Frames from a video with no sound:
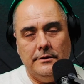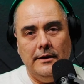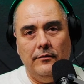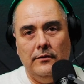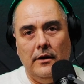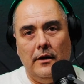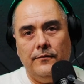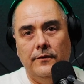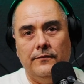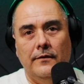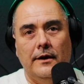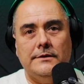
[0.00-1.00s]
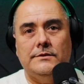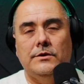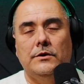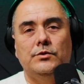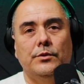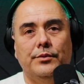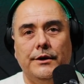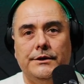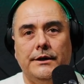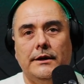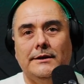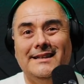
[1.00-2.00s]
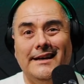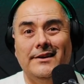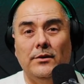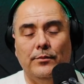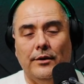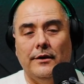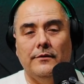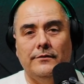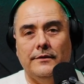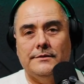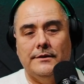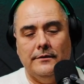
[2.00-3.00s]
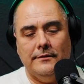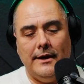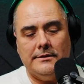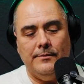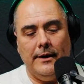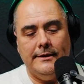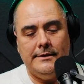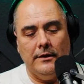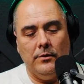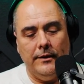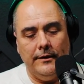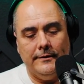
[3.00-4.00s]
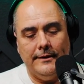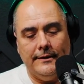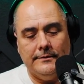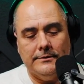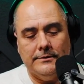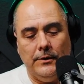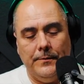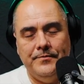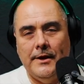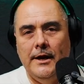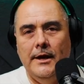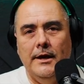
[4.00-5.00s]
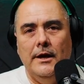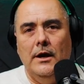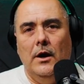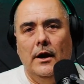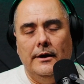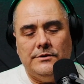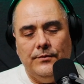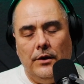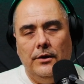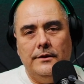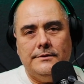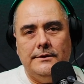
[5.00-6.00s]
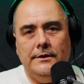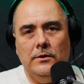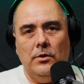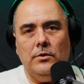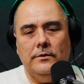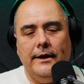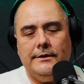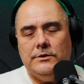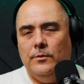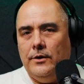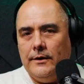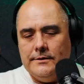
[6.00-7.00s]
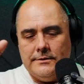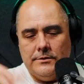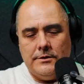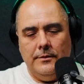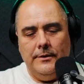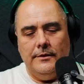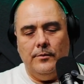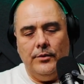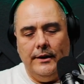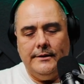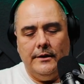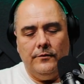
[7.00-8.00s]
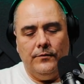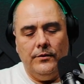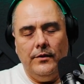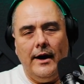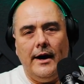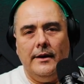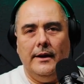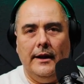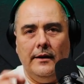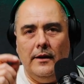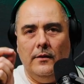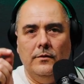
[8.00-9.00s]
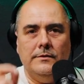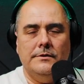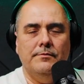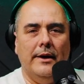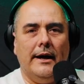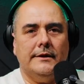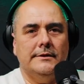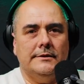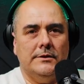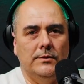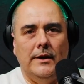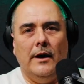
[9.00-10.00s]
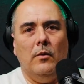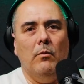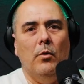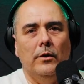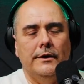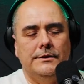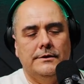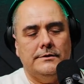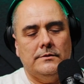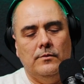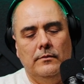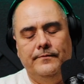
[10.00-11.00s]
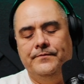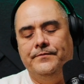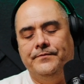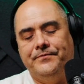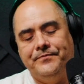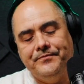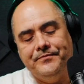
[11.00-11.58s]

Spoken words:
level off, if not start to appreciate later part of this year. And that's my takeaway on that. So as far as the local national markets, there's going to be the breakdown for that. And back to now, mortgages. Could